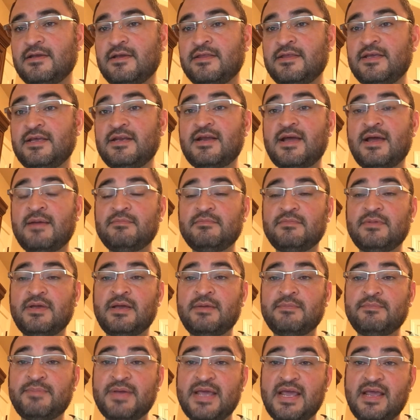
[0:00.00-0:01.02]
then
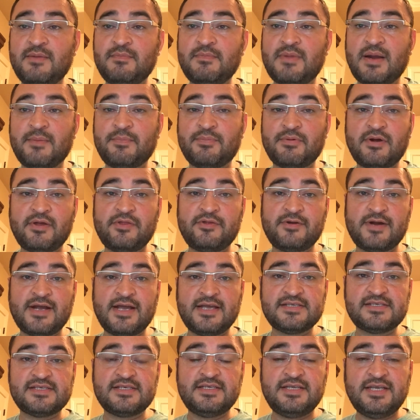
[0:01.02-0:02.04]
I'm paying my brother
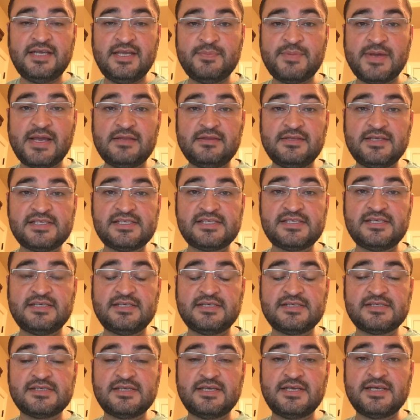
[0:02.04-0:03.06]
as an eBay
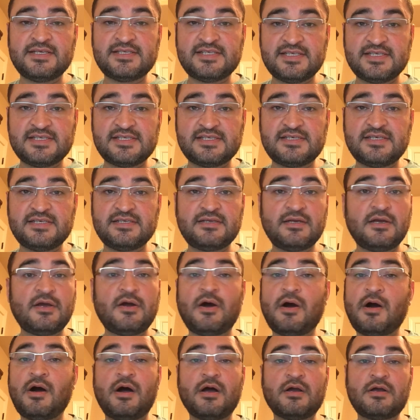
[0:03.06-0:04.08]
listing assistant,
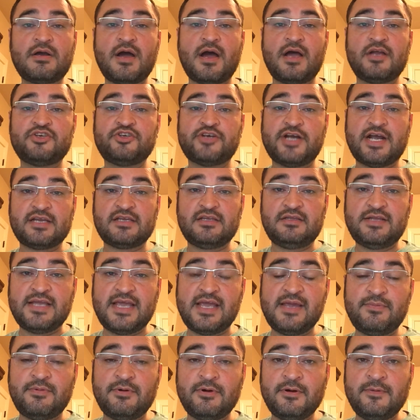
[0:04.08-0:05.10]
all contract
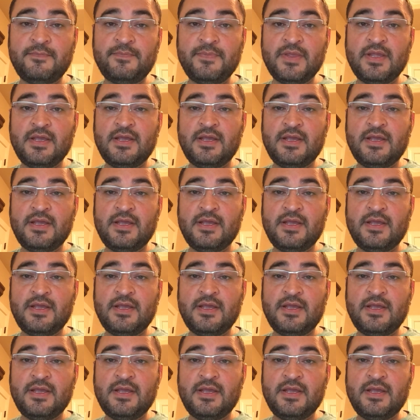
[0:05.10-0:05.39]
labor.